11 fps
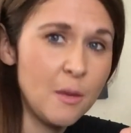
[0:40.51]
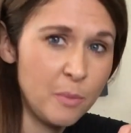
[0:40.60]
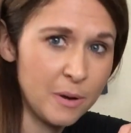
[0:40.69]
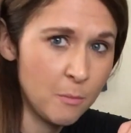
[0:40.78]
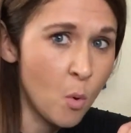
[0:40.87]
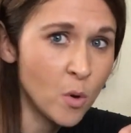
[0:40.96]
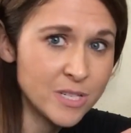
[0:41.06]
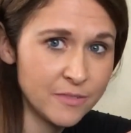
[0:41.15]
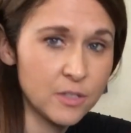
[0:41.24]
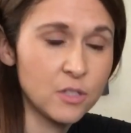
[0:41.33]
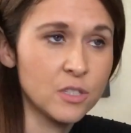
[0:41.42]
a more
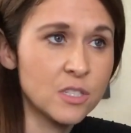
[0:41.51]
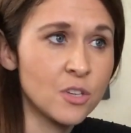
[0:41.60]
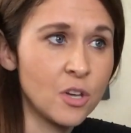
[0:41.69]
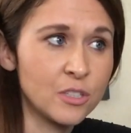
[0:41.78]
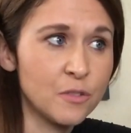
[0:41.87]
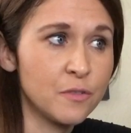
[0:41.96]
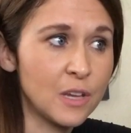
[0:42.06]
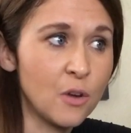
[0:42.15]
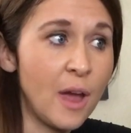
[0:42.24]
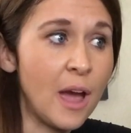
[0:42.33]
difficult song to figure